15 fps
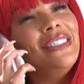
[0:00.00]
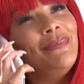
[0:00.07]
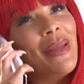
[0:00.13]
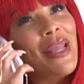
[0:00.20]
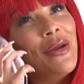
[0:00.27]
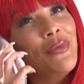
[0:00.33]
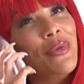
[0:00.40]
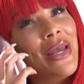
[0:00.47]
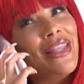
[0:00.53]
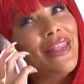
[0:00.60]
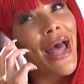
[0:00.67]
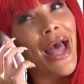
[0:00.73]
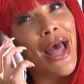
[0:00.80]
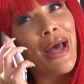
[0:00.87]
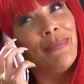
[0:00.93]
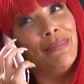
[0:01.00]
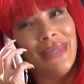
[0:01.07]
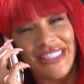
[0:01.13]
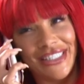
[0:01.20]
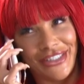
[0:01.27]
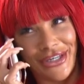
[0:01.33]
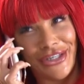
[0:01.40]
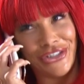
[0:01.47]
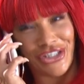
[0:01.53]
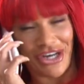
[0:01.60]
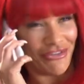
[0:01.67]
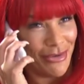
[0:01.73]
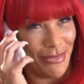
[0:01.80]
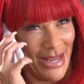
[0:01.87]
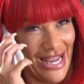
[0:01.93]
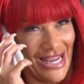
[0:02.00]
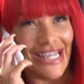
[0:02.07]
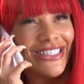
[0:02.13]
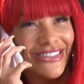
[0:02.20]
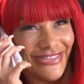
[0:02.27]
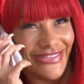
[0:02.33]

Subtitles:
speak with Mr. Jeremy?